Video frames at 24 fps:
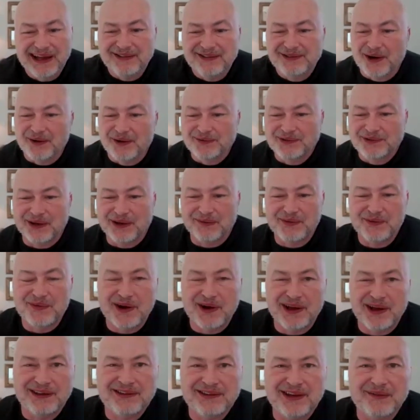Tell tell me
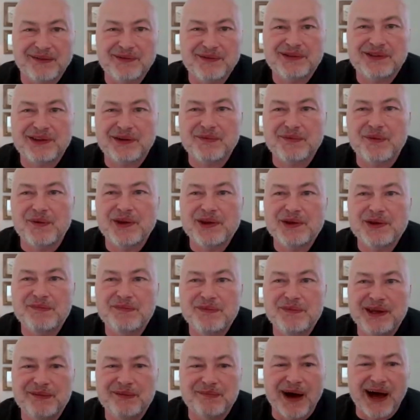what you
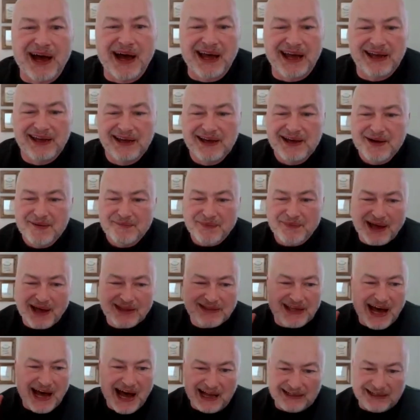mean by
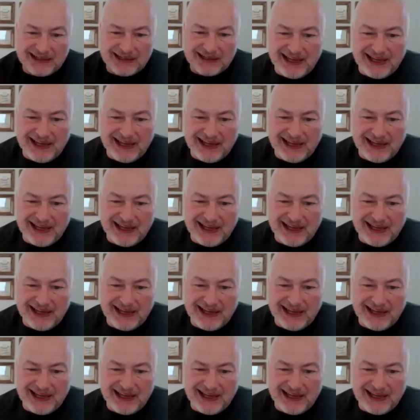that,